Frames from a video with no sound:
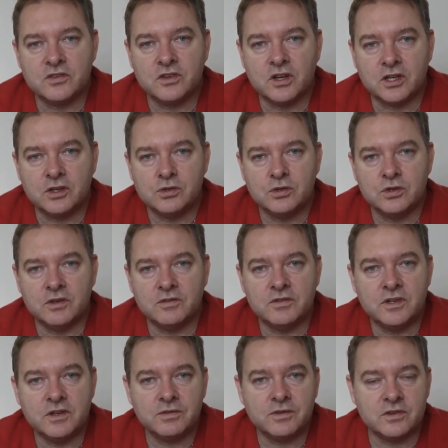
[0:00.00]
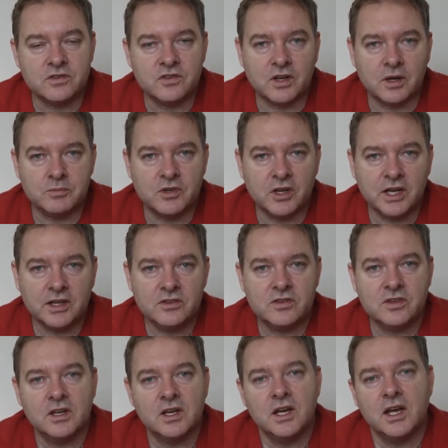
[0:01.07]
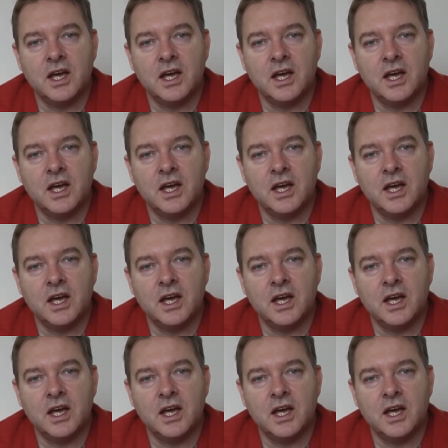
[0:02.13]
as I could of different subjects,